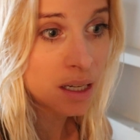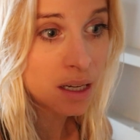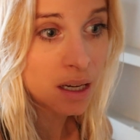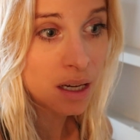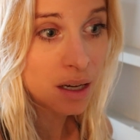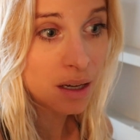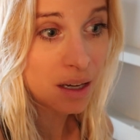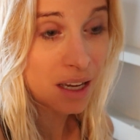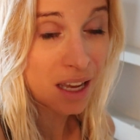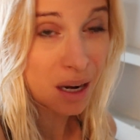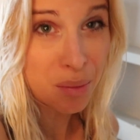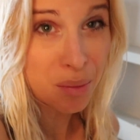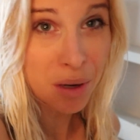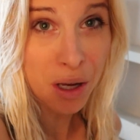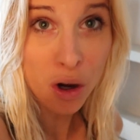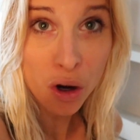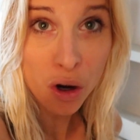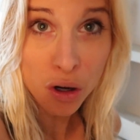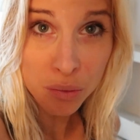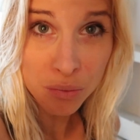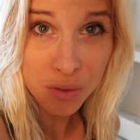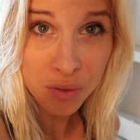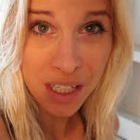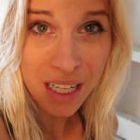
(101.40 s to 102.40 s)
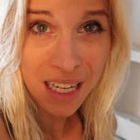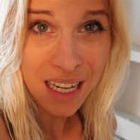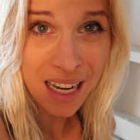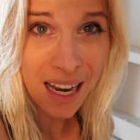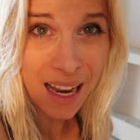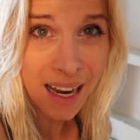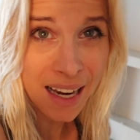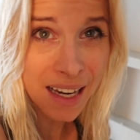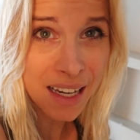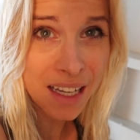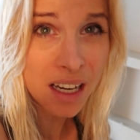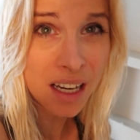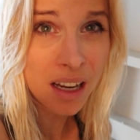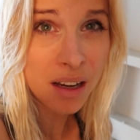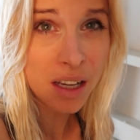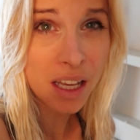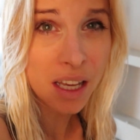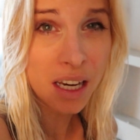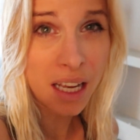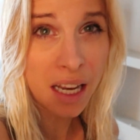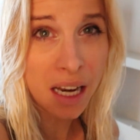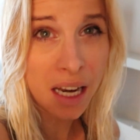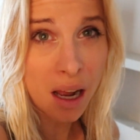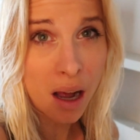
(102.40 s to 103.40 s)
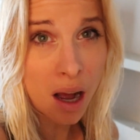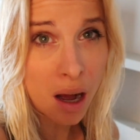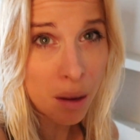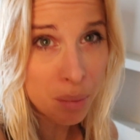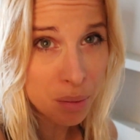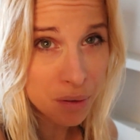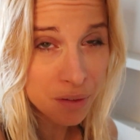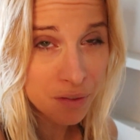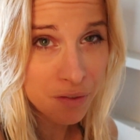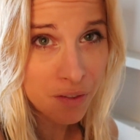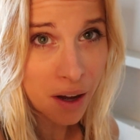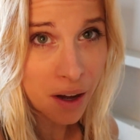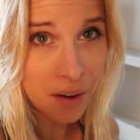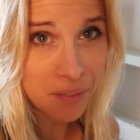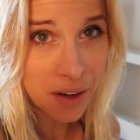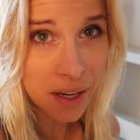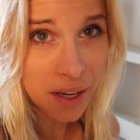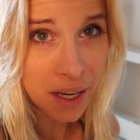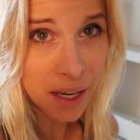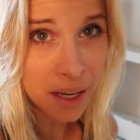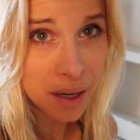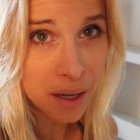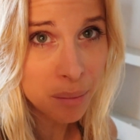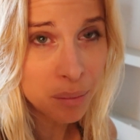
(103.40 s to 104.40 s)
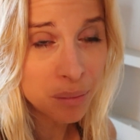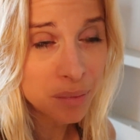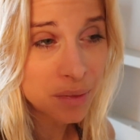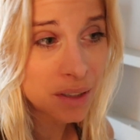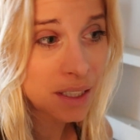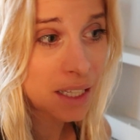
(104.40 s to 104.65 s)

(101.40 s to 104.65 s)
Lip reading: I'm gonna be home really late. I'm gonna get up at 5 AM,